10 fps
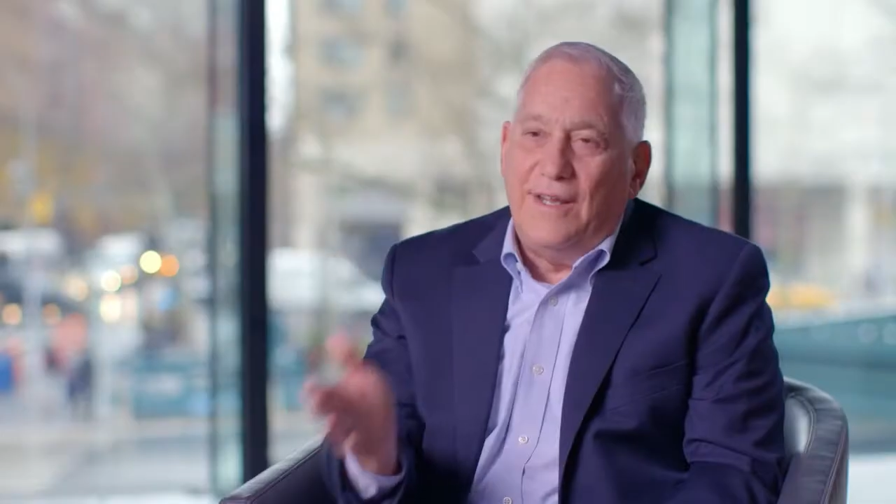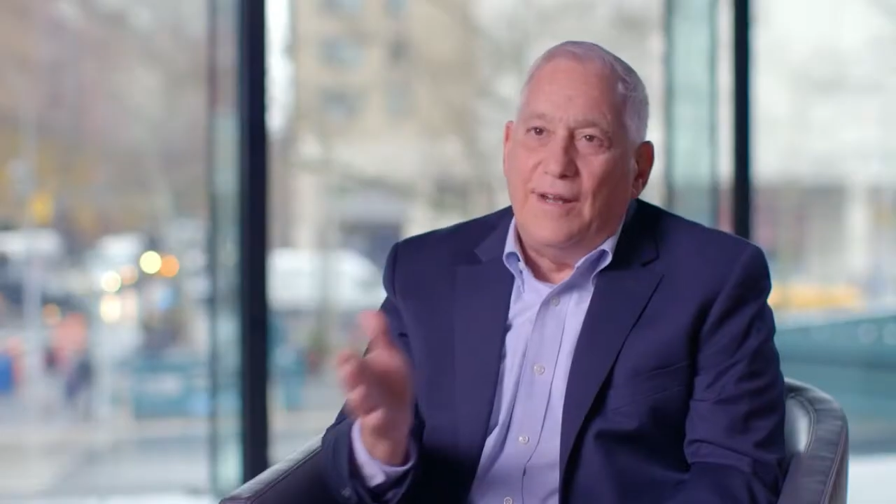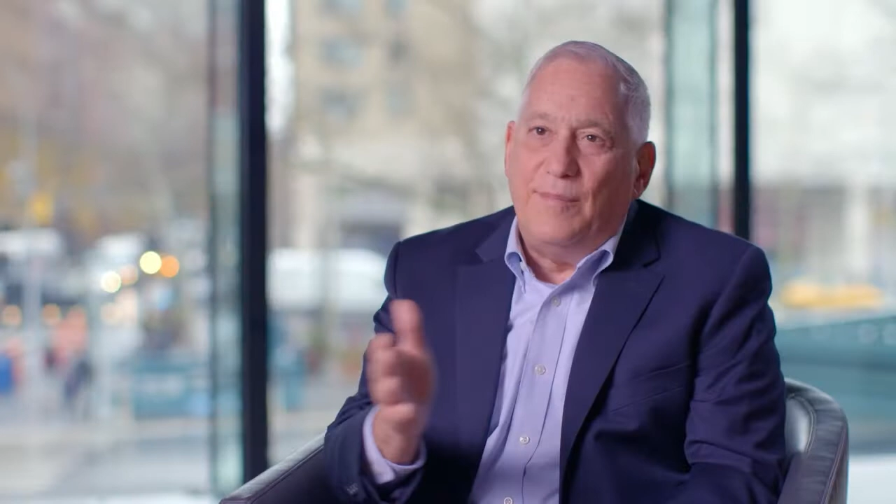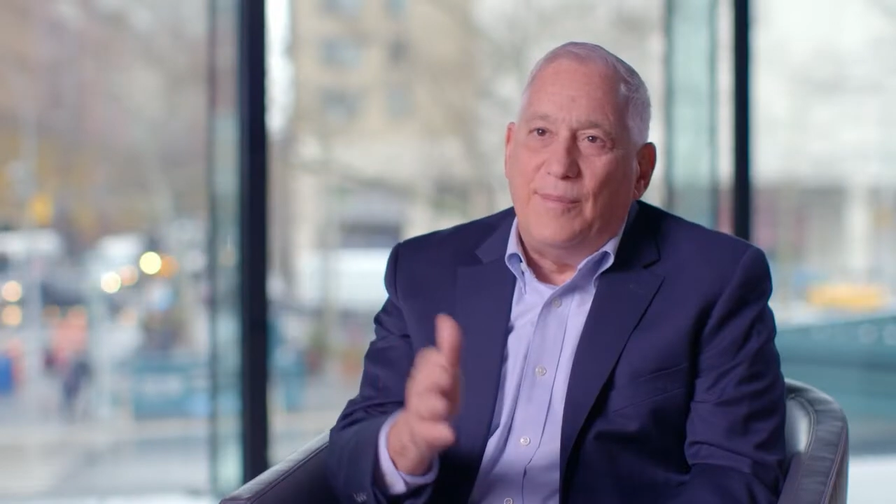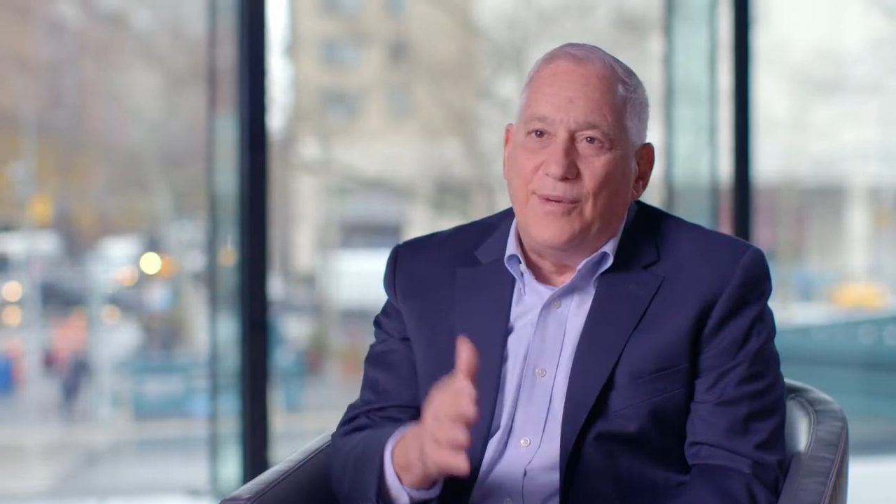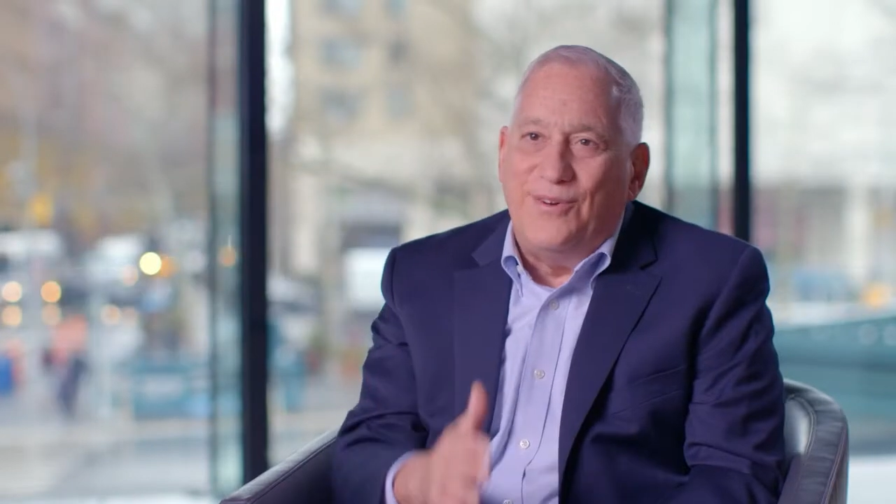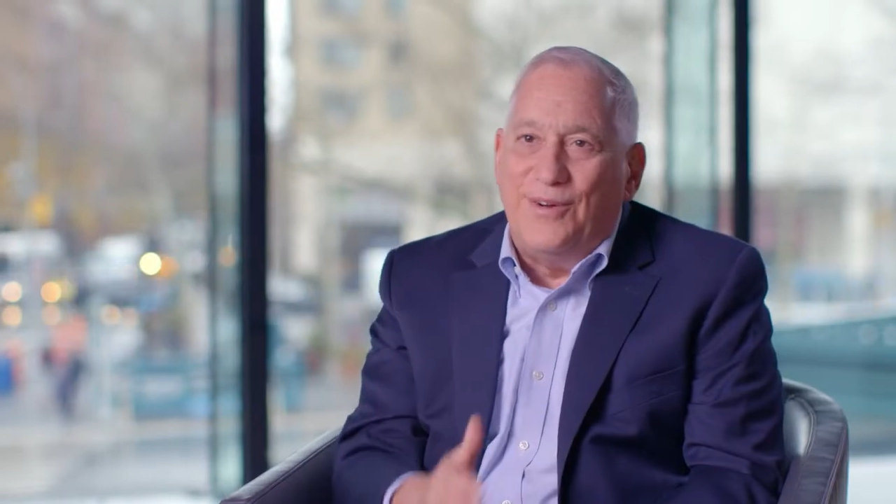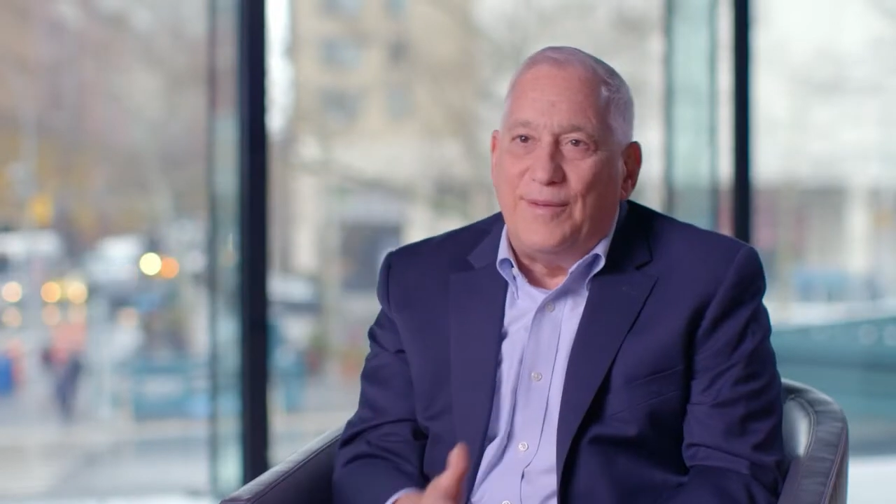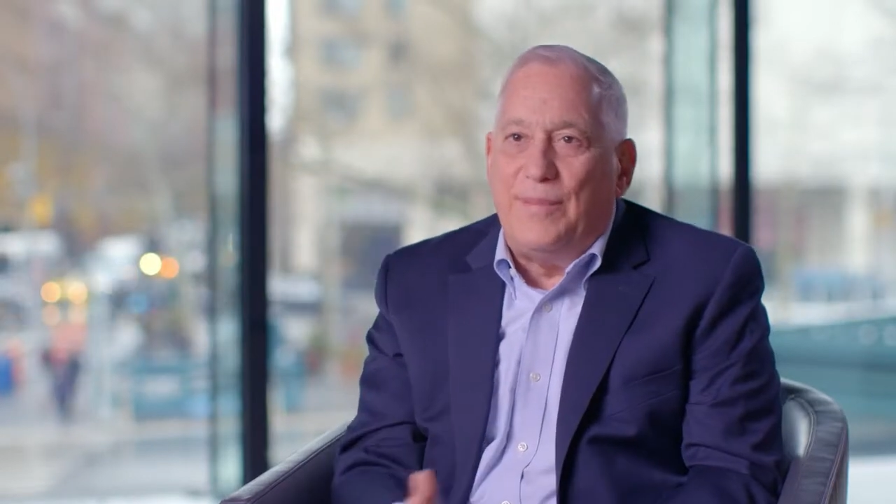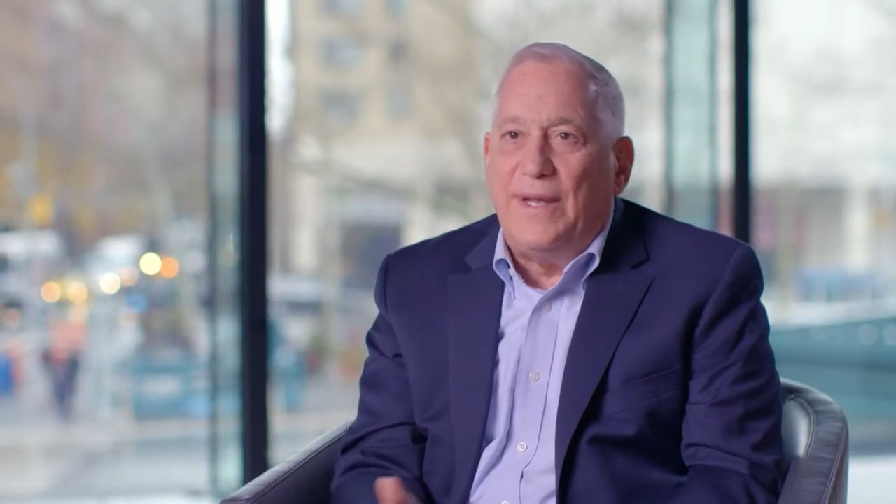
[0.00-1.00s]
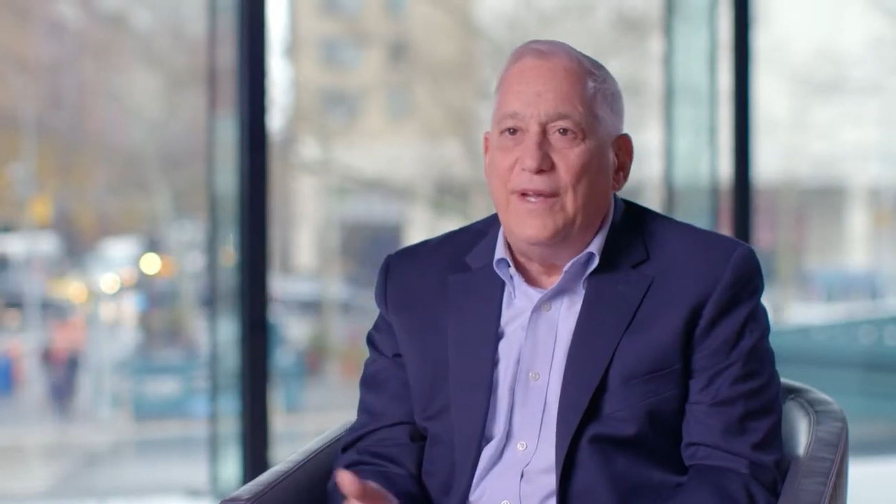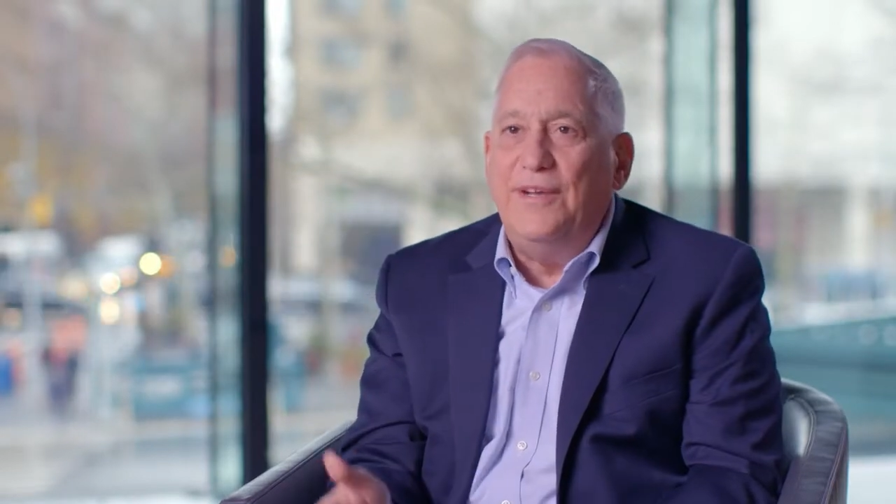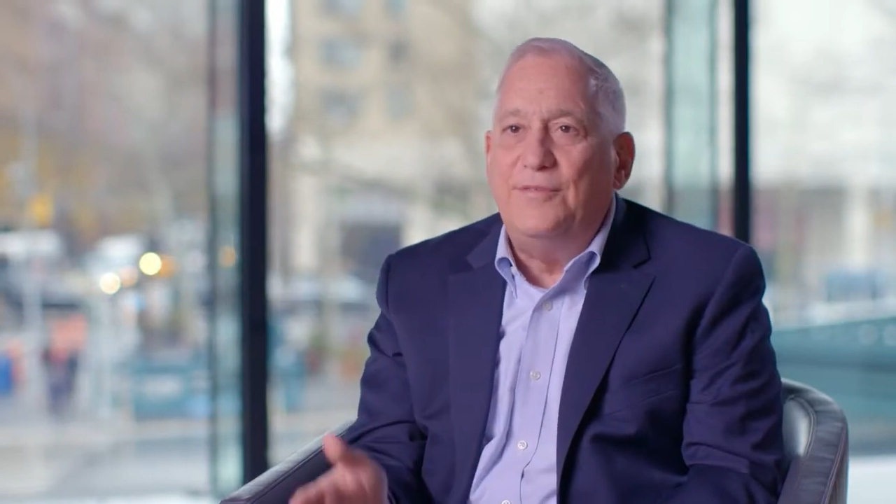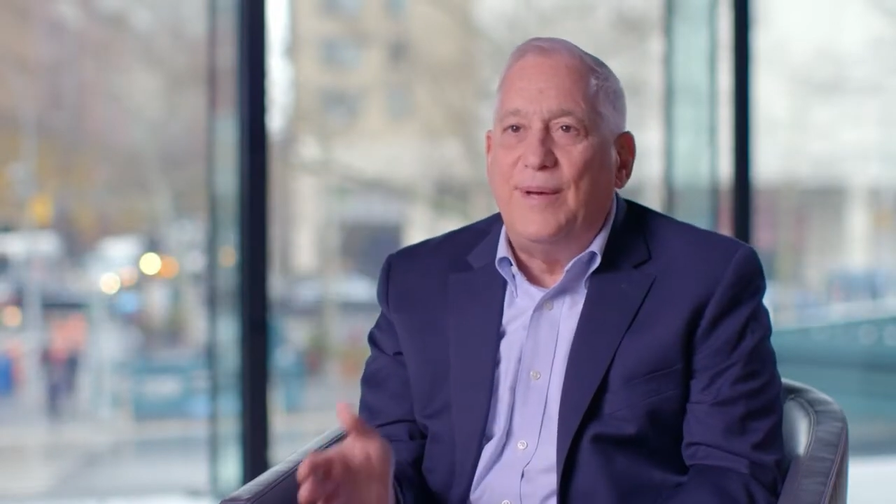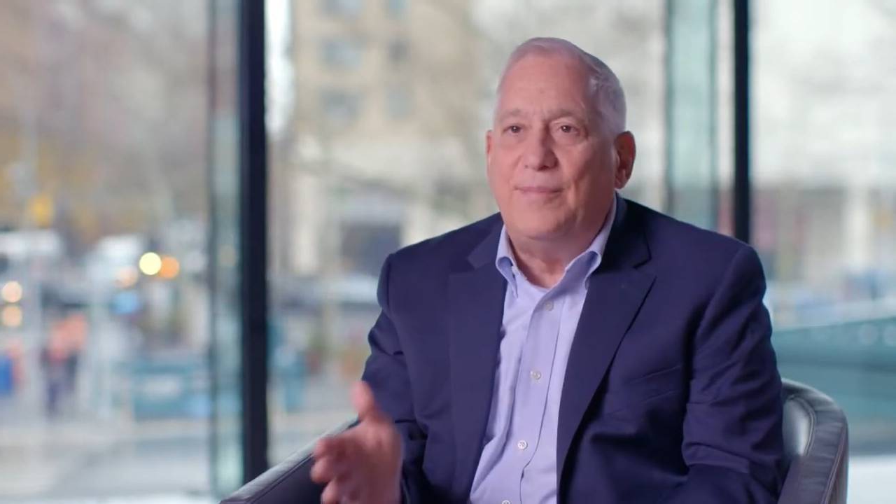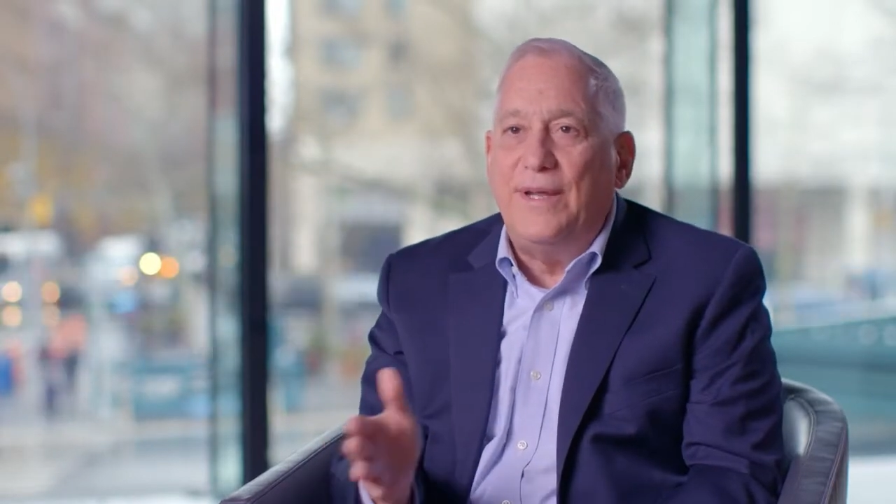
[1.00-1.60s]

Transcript: And I remember going page by